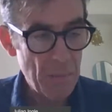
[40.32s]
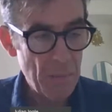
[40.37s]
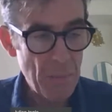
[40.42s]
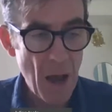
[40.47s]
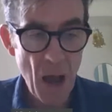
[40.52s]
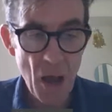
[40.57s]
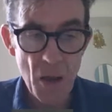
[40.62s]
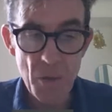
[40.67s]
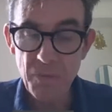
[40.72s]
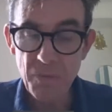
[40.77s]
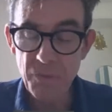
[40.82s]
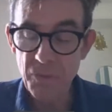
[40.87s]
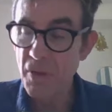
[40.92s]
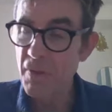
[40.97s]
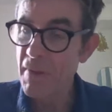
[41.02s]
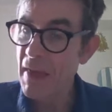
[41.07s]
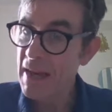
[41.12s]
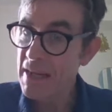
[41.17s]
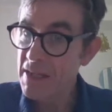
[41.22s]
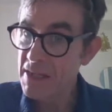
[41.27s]

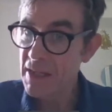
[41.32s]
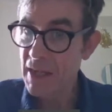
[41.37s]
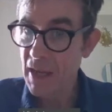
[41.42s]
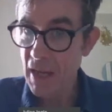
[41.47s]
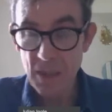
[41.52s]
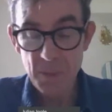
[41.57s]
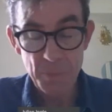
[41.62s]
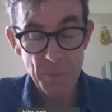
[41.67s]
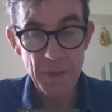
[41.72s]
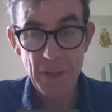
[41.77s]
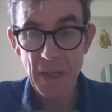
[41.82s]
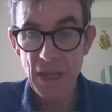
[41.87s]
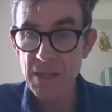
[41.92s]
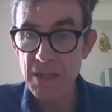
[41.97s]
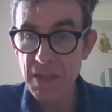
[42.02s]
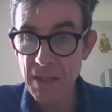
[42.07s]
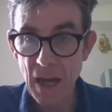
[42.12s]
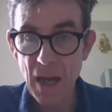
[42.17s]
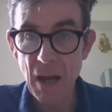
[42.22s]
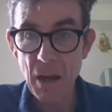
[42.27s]
hopeful that is the case, but
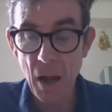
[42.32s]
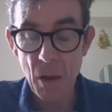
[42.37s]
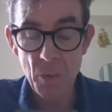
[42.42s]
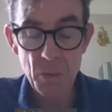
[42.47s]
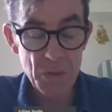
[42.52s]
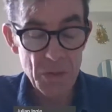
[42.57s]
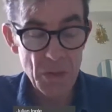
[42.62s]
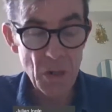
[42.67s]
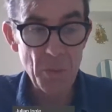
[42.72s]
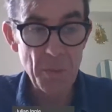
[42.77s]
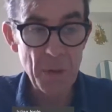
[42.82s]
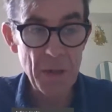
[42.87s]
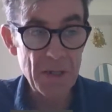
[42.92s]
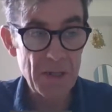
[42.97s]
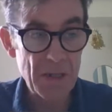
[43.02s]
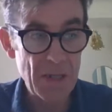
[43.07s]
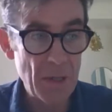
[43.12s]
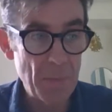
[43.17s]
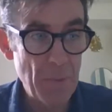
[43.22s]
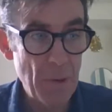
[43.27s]
I was told by
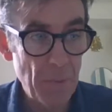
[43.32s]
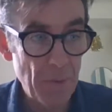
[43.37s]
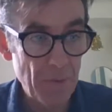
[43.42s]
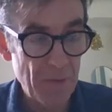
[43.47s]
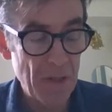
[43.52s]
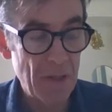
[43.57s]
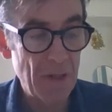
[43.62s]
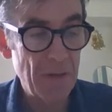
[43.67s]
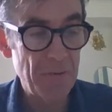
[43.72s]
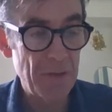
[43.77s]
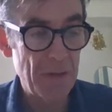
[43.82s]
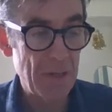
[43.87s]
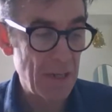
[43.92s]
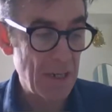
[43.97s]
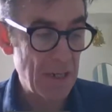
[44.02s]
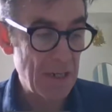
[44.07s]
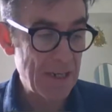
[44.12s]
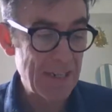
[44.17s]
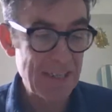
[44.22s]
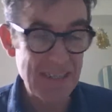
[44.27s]
a senior member of staff
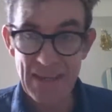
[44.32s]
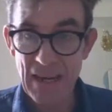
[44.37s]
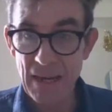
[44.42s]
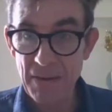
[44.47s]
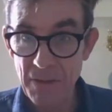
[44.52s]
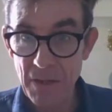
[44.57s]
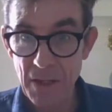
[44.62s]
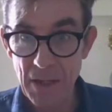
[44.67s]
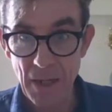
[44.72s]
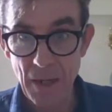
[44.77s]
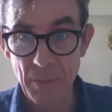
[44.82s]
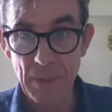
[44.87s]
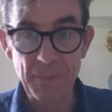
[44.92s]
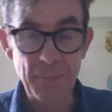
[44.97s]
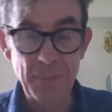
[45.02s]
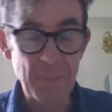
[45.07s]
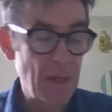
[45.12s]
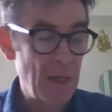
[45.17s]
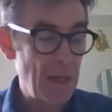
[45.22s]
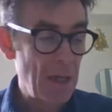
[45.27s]
that it is definitely coming,
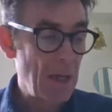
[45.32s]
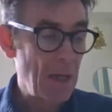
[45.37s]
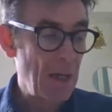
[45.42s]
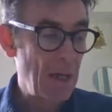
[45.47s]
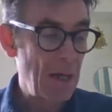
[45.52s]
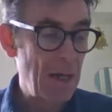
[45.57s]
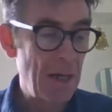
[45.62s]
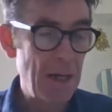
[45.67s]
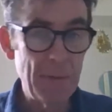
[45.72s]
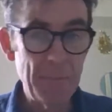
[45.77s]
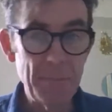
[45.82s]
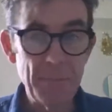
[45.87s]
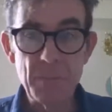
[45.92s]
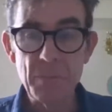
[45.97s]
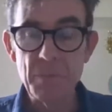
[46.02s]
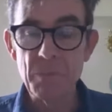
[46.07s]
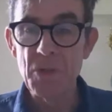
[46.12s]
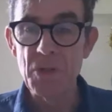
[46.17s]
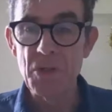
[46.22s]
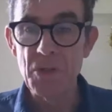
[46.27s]

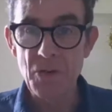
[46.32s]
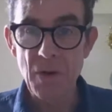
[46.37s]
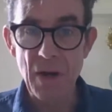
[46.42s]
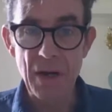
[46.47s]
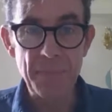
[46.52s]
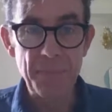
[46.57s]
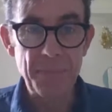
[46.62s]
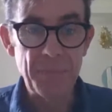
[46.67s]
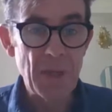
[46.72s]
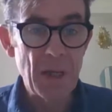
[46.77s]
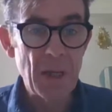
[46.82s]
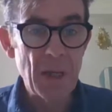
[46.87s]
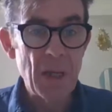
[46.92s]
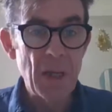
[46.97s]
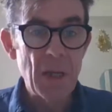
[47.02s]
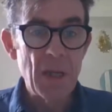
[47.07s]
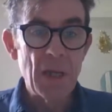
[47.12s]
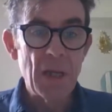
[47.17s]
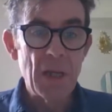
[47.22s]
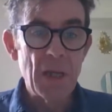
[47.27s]
which is great.
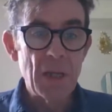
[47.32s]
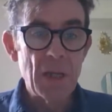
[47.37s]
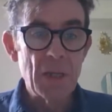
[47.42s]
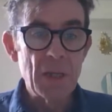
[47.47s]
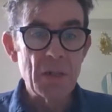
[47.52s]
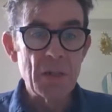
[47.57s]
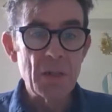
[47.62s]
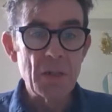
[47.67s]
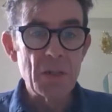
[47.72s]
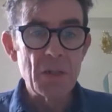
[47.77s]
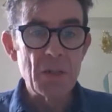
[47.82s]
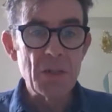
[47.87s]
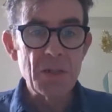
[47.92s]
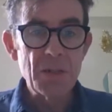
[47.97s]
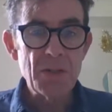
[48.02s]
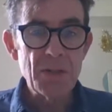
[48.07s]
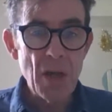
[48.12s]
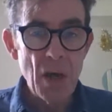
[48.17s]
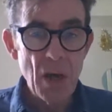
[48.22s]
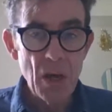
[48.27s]

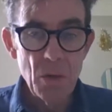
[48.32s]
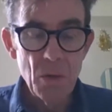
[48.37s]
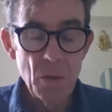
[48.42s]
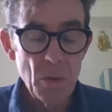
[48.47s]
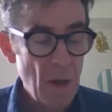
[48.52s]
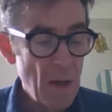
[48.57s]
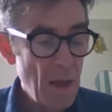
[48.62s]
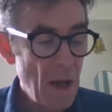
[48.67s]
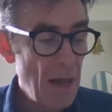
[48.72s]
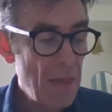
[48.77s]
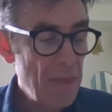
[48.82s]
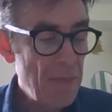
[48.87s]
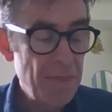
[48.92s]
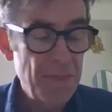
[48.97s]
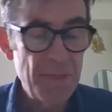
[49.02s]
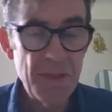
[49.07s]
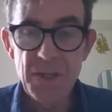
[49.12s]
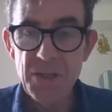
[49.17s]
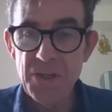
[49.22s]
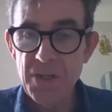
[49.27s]
So
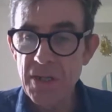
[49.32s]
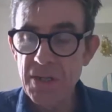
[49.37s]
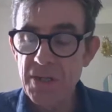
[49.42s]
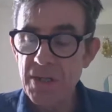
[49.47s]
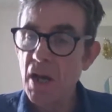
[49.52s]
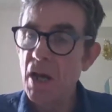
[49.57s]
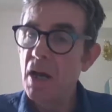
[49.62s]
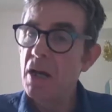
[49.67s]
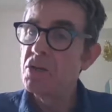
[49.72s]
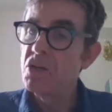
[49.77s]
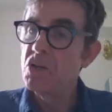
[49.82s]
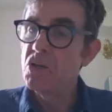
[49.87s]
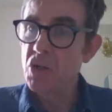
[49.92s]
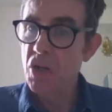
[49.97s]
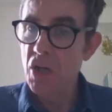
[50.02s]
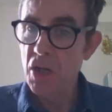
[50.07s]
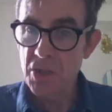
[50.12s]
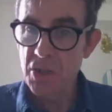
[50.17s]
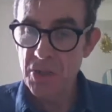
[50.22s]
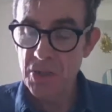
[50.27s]
this is
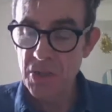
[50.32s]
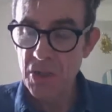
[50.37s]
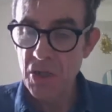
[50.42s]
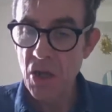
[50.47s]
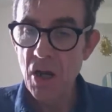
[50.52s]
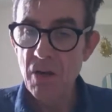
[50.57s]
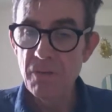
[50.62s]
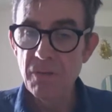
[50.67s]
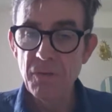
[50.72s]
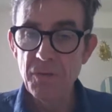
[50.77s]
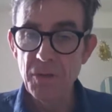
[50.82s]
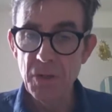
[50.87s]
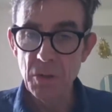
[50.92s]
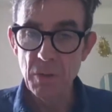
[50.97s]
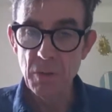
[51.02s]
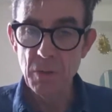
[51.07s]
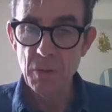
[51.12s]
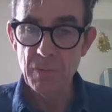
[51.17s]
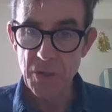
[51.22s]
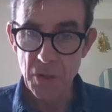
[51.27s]
just an
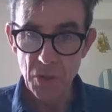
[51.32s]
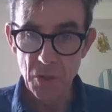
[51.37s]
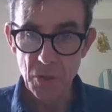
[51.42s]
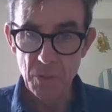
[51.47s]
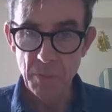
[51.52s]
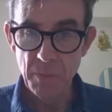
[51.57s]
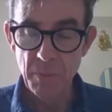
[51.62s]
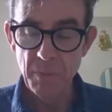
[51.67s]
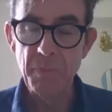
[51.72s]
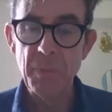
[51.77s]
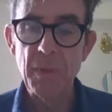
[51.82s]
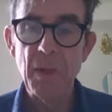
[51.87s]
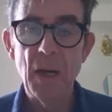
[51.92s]
overview of Zoom.